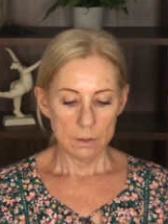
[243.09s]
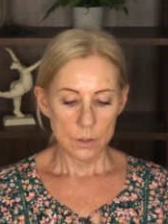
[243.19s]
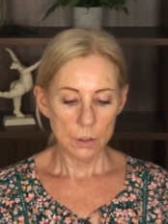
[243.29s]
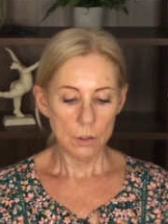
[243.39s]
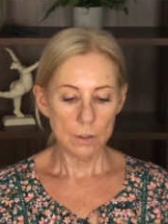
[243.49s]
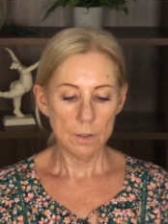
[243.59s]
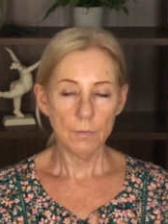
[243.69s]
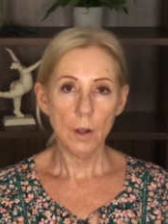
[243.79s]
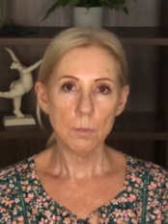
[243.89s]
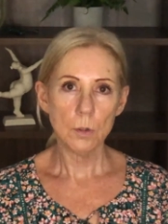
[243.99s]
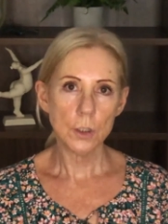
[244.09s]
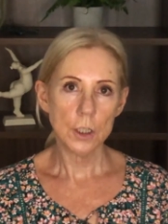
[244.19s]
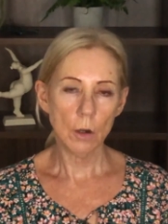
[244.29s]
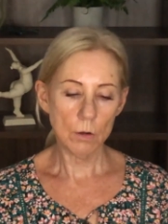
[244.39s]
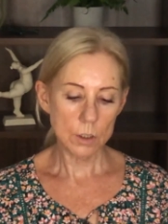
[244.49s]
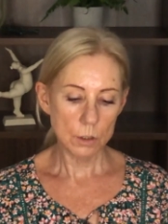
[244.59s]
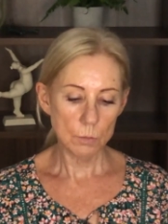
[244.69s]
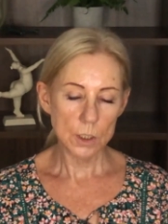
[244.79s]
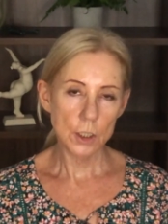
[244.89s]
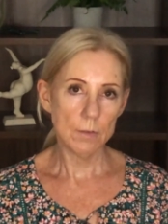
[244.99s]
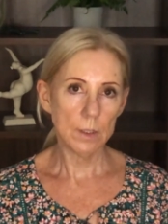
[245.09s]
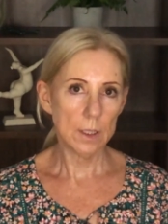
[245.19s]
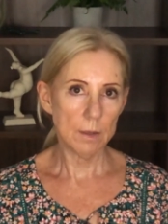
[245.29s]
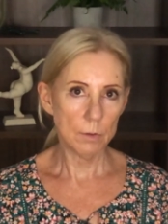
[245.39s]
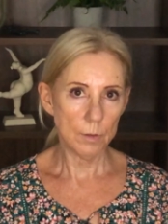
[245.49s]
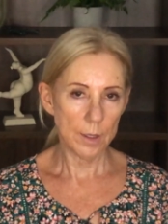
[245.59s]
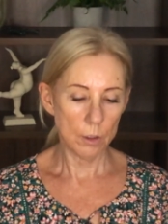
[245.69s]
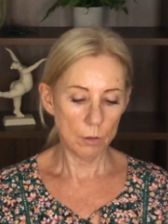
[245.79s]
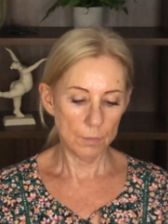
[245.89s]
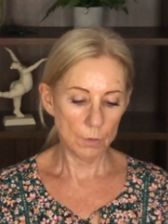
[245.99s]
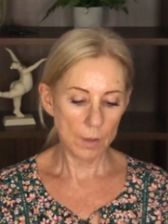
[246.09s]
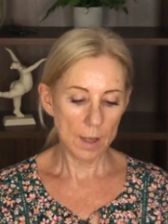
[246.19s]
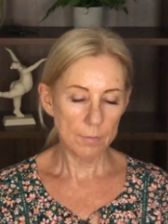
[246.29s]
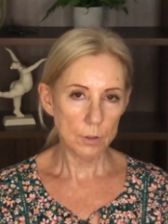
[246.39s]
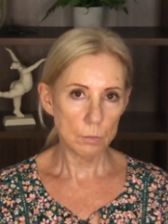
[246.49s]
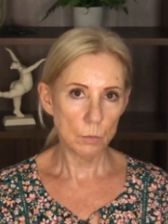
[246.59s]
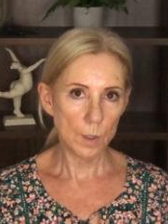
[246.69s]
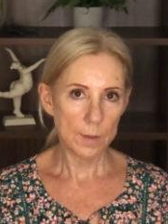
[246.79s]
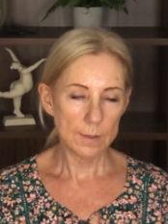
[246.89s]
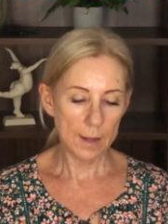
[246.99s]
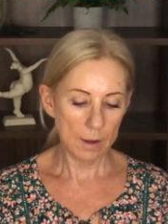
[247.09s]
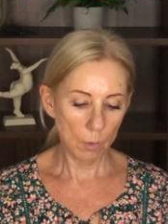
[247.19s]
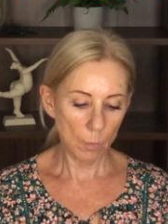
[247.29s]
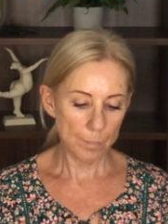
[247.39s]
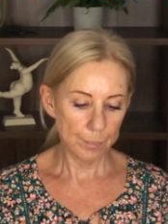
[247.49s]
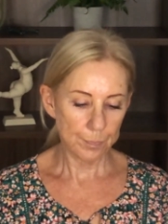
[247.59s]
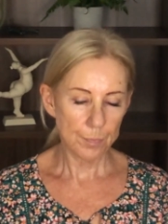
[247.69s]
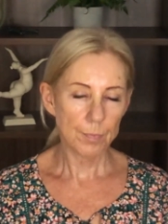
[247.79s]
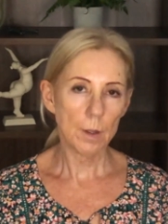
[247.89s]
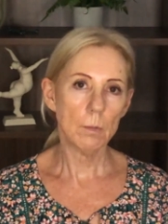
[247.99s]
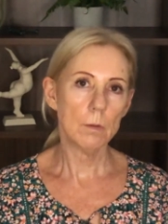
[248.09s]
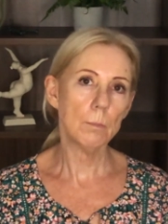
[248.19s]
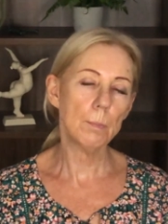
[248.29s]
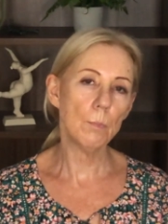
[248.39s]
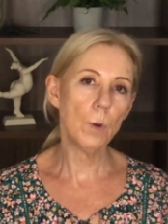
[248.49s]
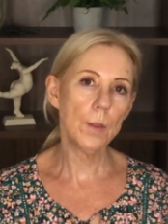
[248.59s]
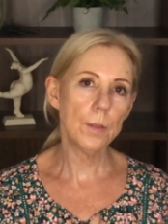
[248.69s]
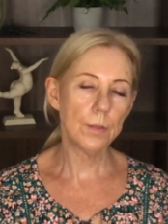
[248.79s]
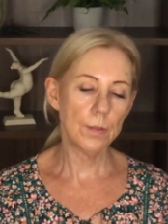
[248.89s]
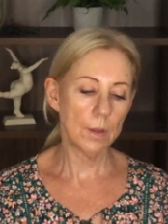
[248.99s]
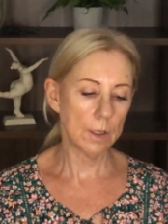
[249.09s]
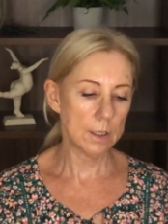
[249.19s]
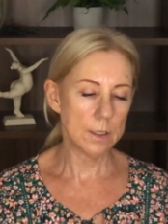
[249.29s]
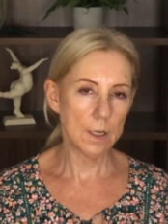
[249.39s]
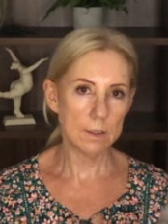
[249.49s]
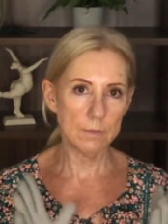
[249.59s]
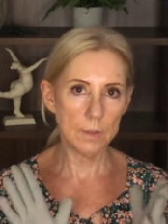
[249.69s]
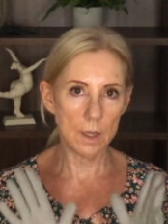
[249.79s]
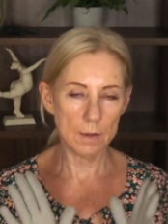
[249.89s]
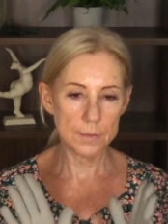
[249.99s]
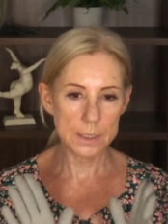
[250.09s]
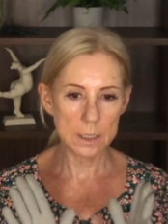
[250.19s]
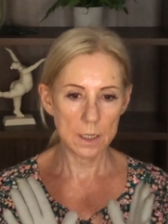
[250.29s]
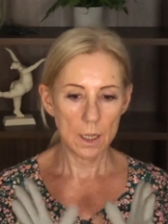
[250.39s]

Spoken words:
Turn the Feipushi on to whichever level that you feel comfortable with. Now, with conductive gloves,